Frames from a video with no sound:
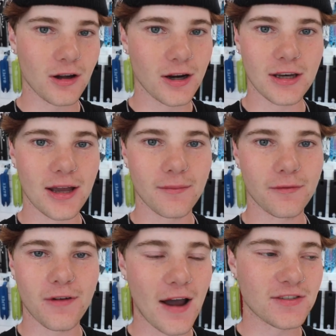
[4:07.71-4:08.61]
goddamn
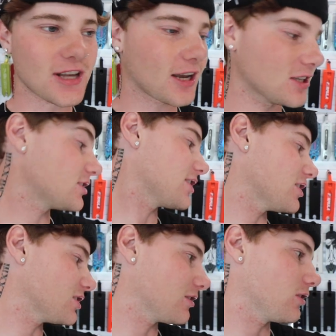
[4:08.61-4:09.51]
five seconds
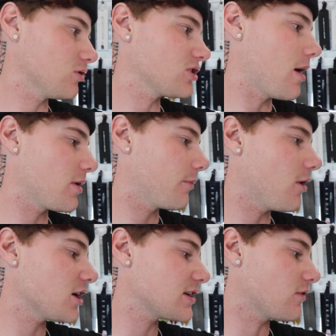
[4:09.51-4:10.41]
since you saw me unbox